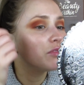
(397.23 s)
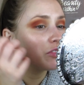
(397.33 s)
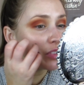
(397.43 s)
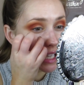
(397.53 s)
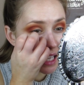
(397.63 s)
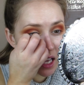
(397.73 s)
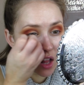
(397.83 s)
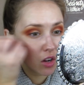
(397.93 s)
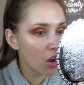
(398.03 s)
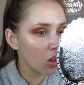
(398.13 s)
flicking
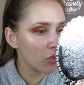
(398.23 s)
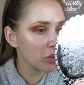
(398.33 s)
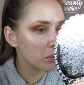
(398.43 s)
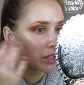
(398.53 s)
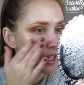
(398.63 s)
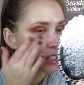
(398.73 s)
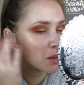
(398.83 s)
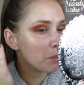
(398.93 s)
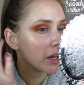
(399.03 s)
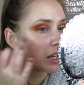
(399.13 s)
color all over the
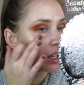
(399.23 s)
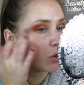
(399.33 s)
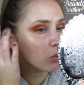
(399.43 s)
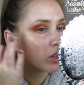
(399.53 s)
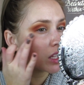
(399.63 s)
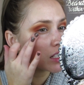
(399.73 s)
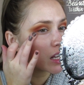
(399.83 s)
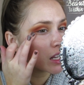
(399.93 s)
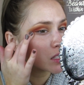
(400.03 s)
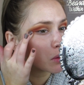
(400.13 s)
place, but it really
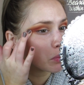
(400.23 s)
does